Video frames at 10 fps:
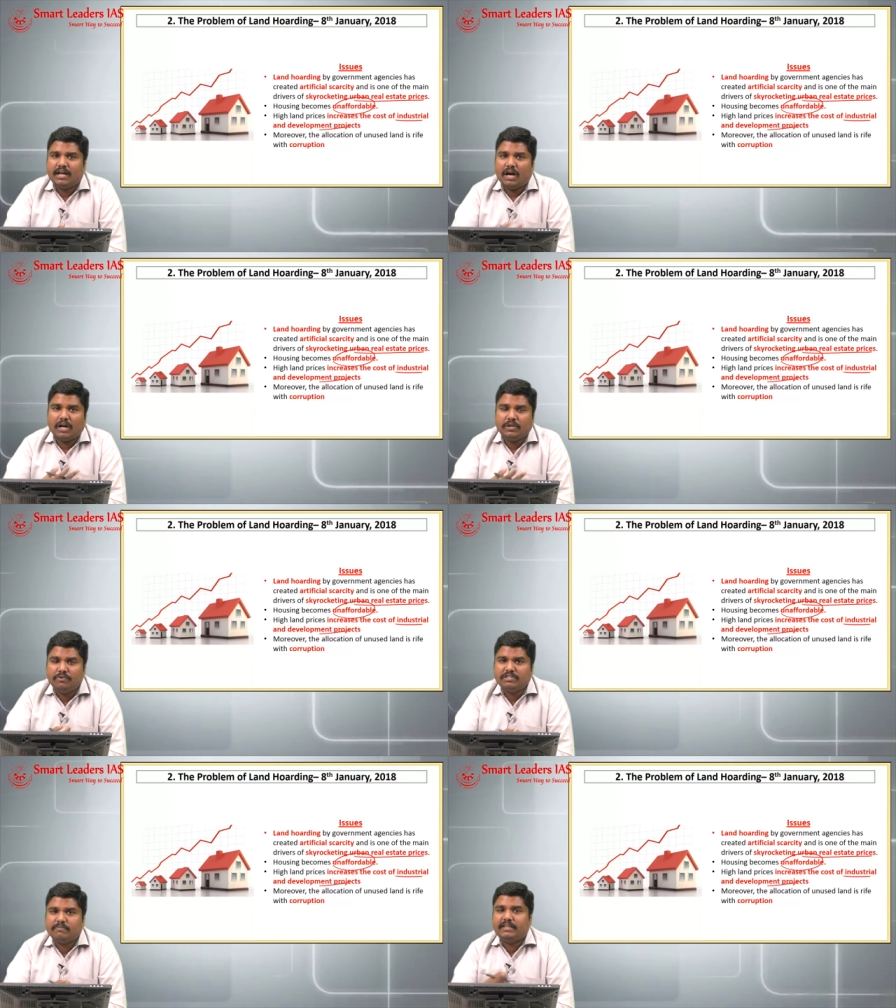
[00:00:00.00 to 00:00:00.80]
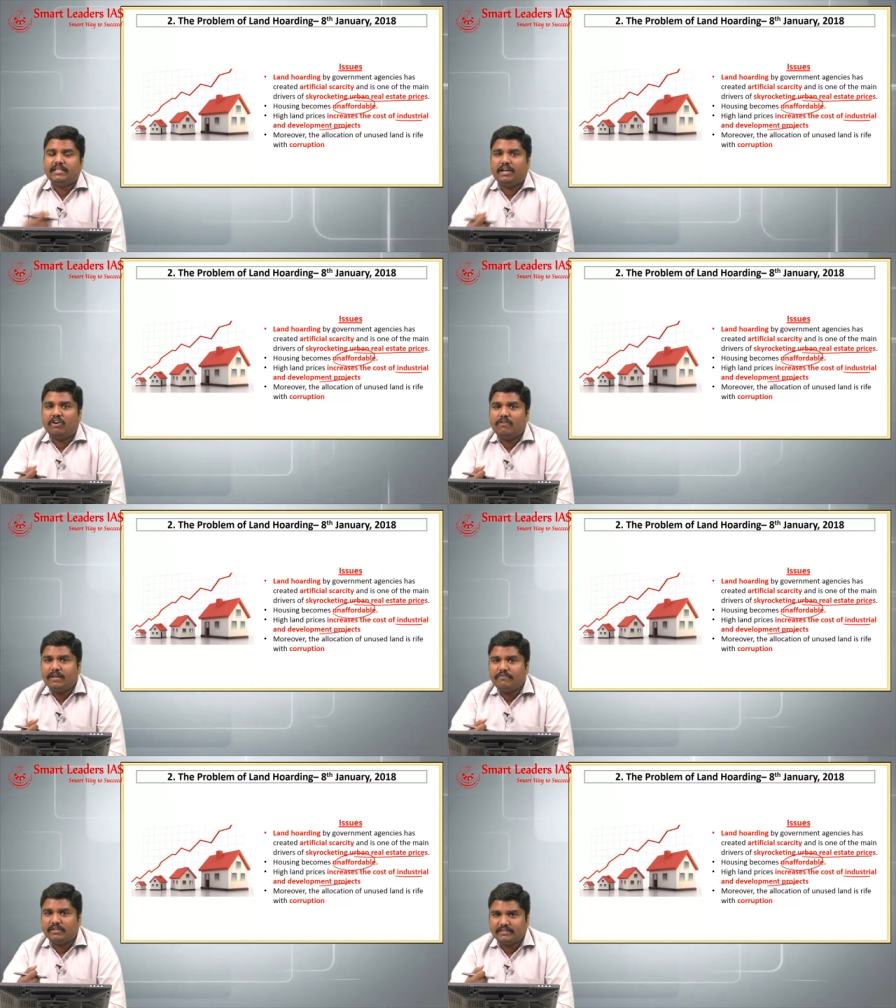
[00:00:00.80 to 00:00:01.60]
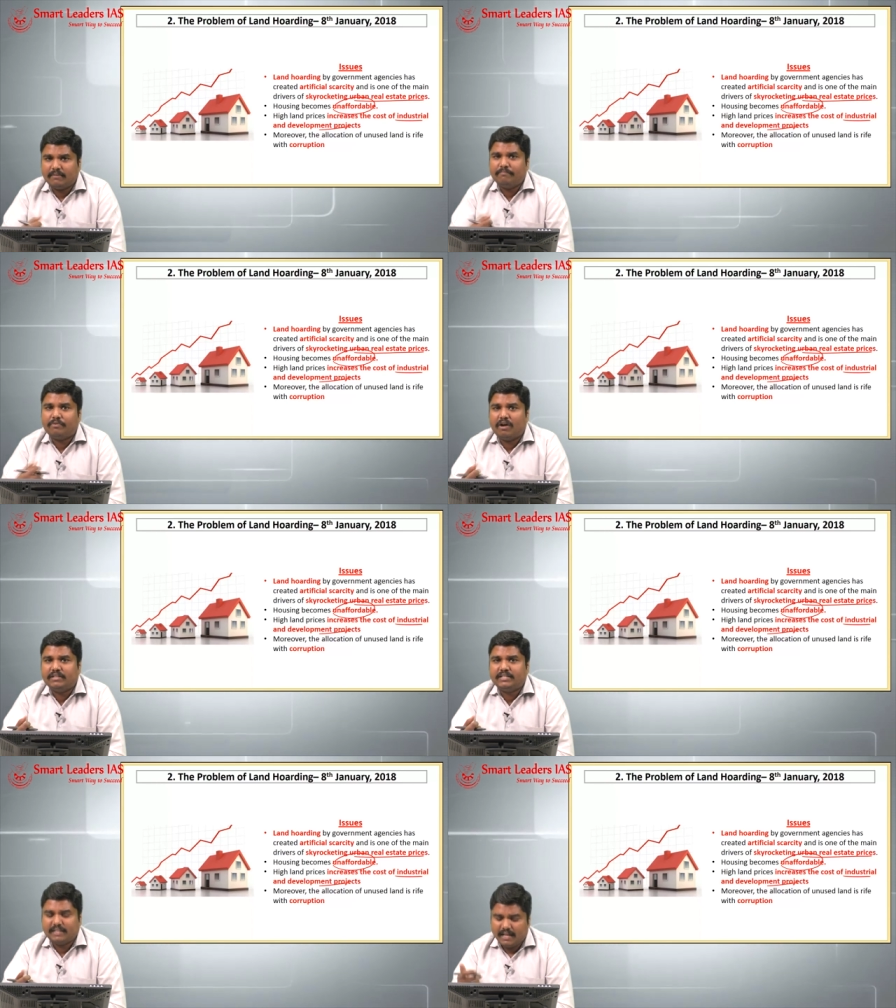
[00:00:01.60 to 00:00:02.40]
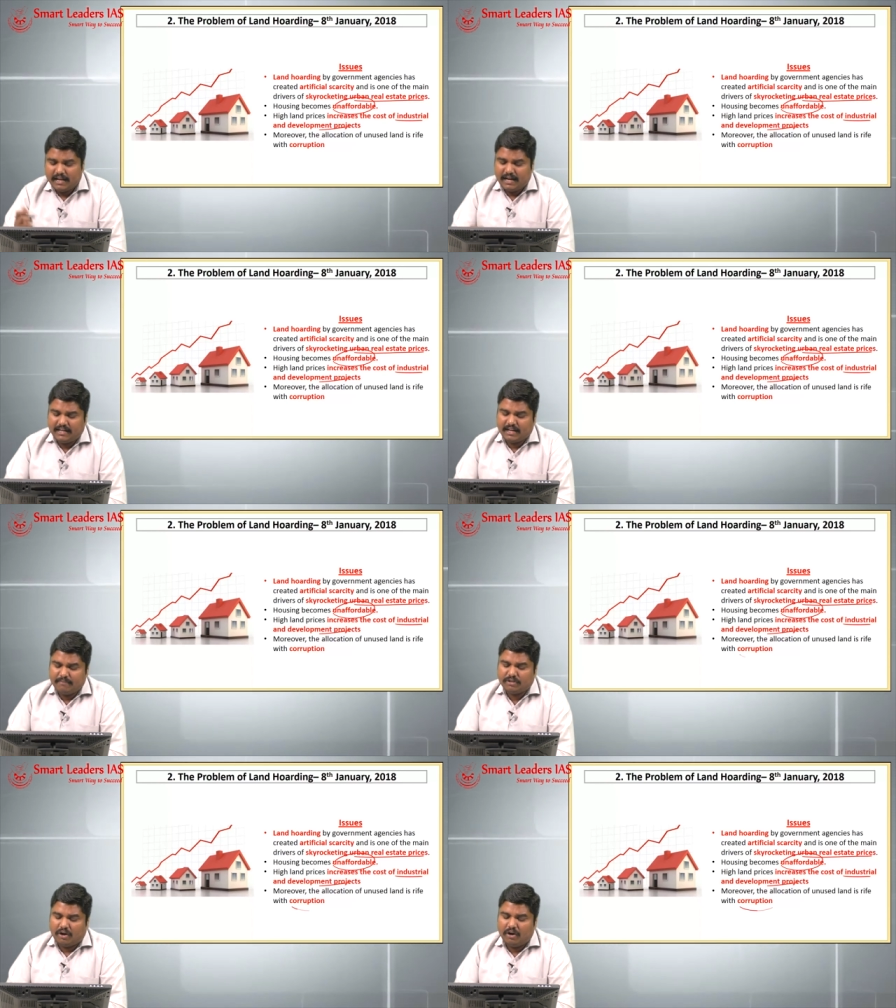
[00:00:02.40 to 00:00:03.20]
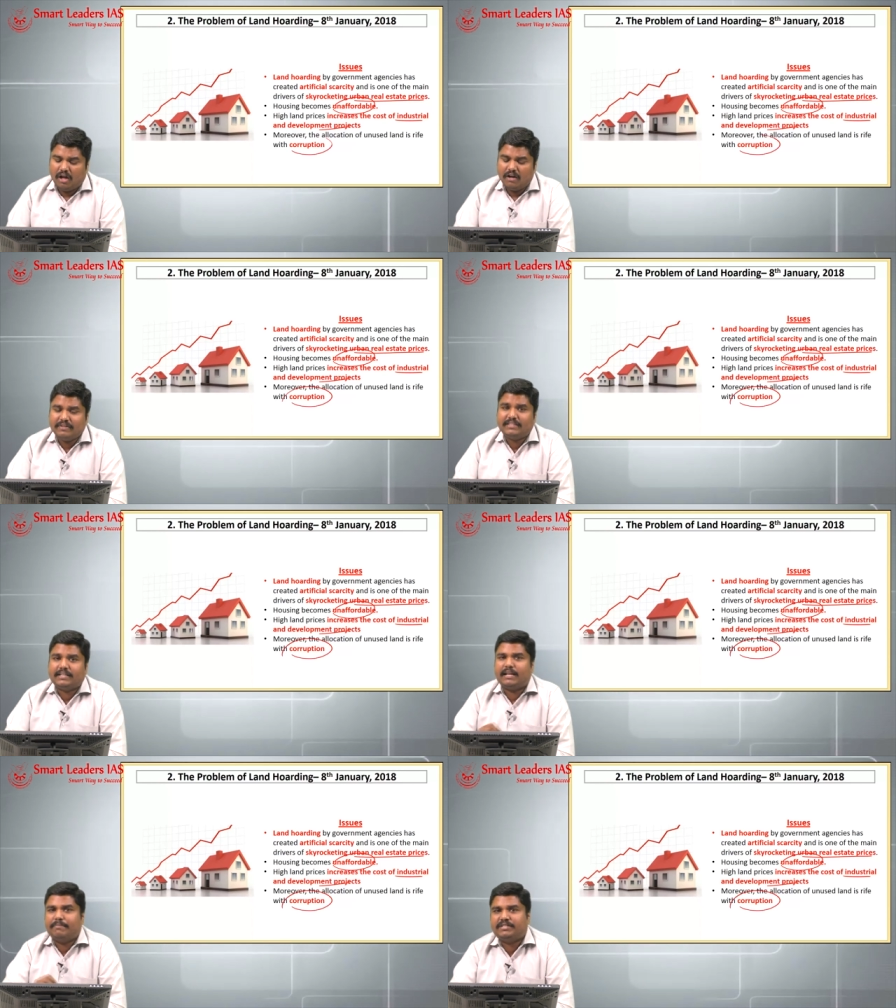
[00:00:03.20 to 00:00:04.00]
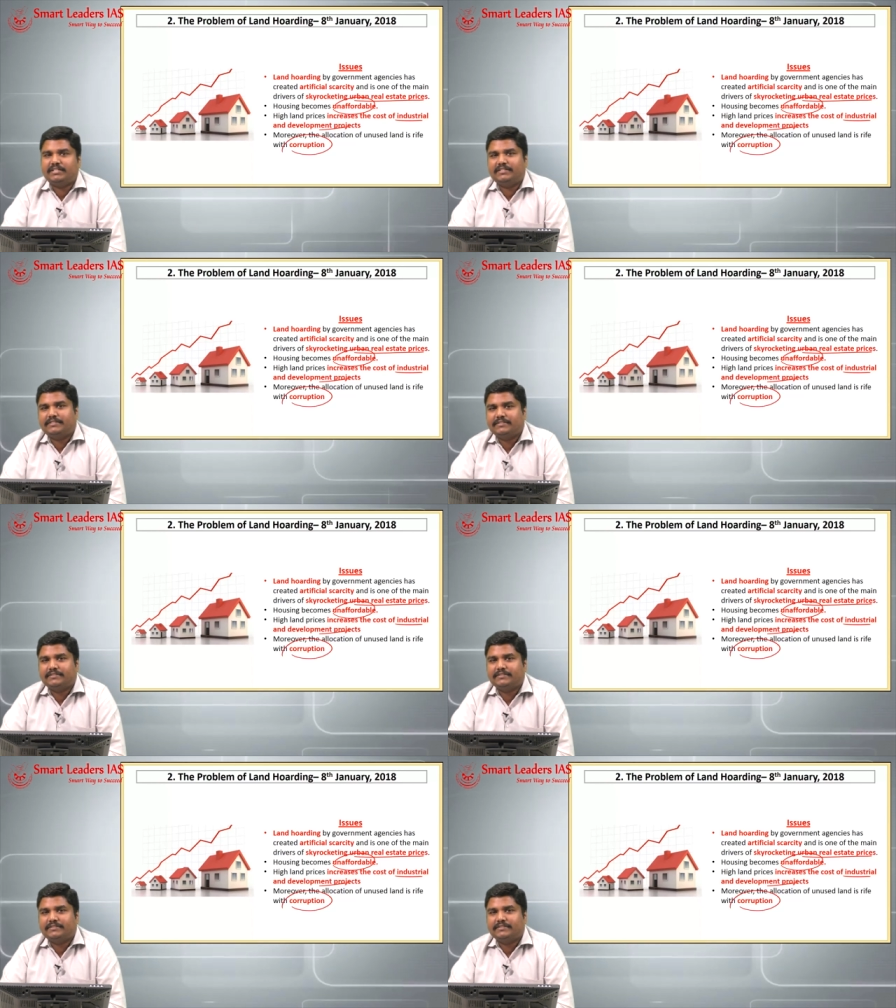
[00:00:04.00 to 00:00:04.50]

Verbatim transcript: are used by the government for some projects, it comes along with corruption.